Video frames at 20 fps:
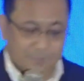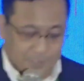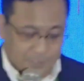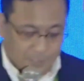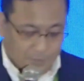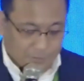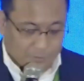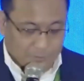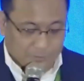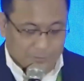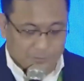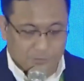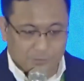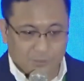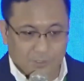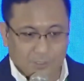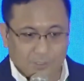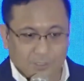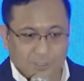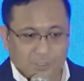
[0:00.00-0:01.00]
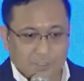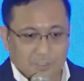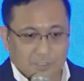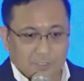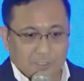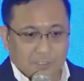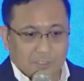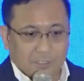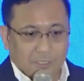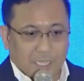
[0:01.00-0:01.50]
because
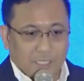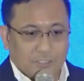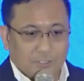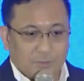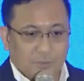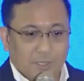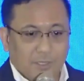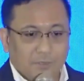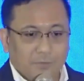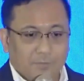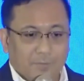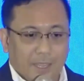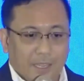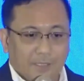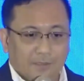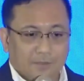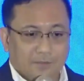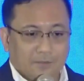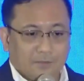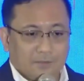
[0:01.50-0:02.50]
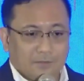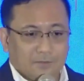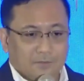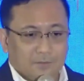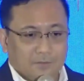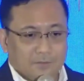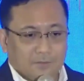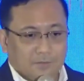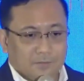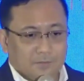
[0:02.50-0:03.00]
as you innovate,
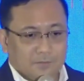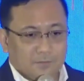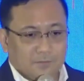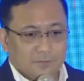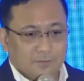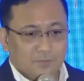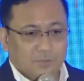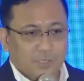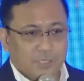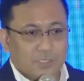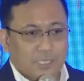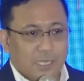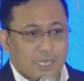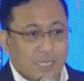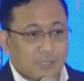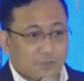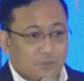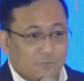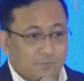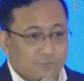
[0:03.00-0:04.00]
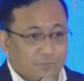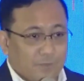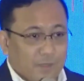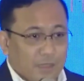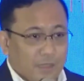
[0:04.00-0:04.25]
you need a lot of